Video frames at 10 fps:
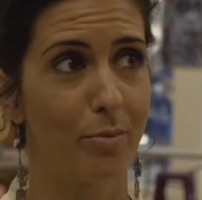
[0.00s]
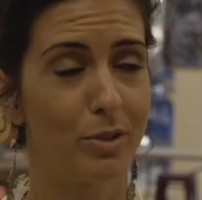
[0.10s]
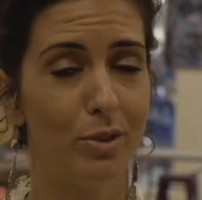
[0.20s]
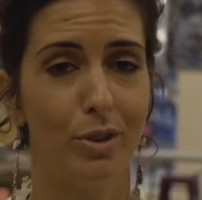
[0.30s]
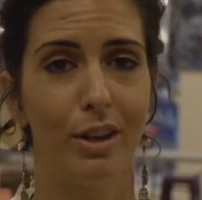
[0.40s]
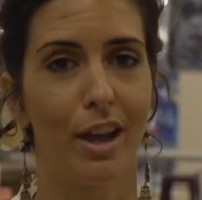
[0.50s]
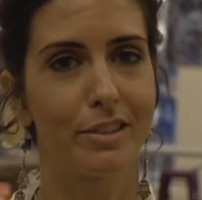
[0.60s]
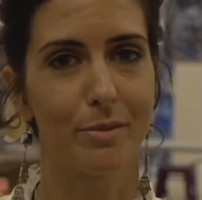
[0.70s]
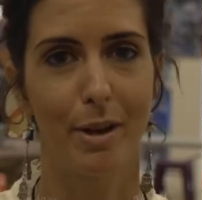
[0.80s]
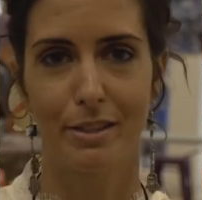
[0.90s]
So you can
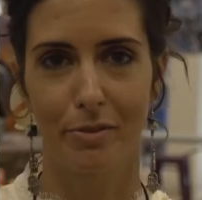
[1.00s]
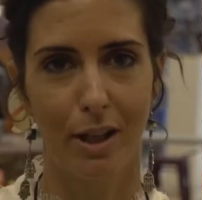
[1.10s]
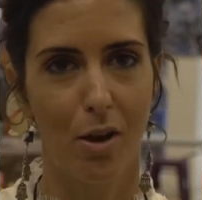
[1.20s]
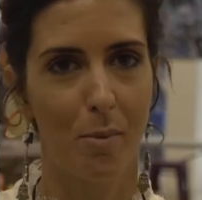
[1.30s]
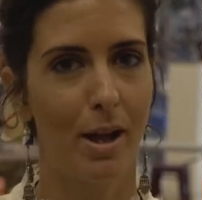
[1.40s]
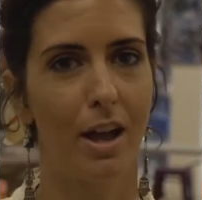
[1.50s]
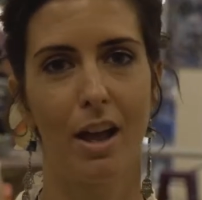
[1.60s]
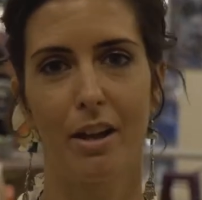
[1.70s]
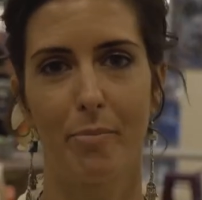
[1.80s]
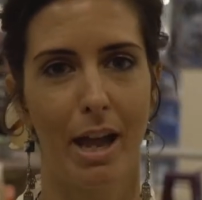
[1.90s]
customize a flower pot,
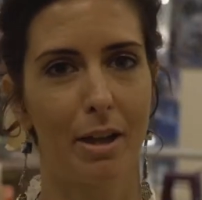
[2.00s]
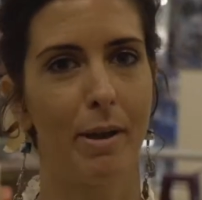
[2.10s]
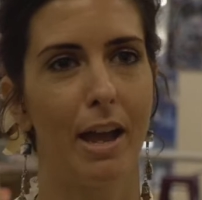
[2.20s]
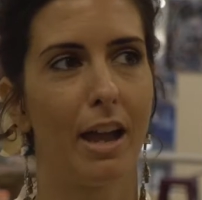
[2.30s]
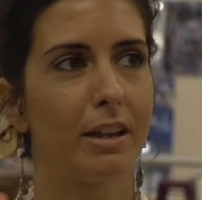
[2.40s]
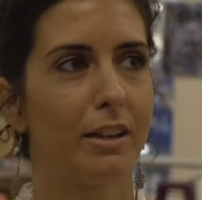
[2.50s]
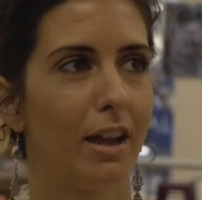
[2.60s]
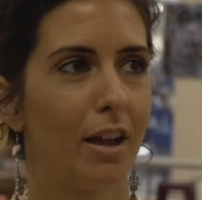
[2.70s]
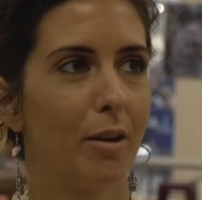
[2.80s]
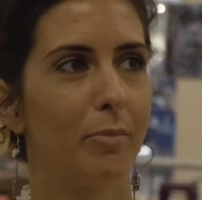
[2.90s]
a
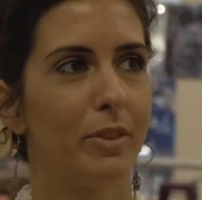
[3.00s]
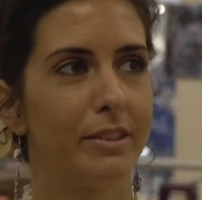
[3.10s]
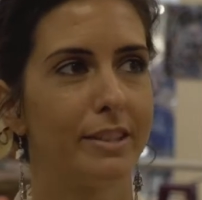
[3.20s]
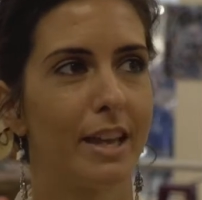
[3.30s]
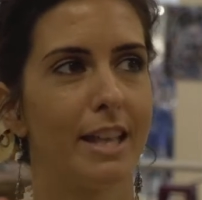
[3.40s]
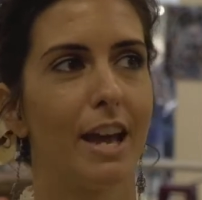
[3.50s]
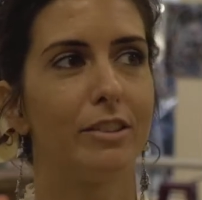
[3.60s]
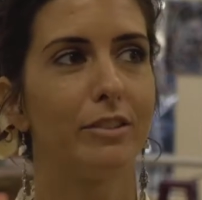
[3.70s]
backpack, things like that.